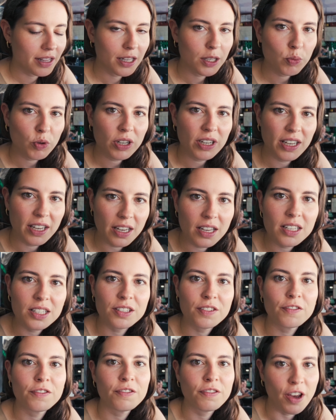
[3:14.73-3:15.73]
This one here
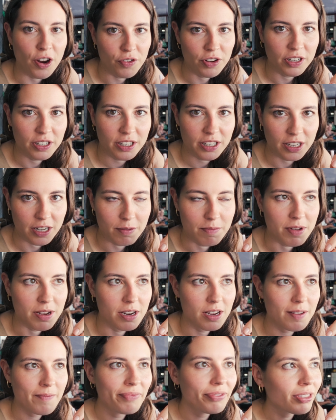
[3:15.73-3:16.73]
is very cinnamony.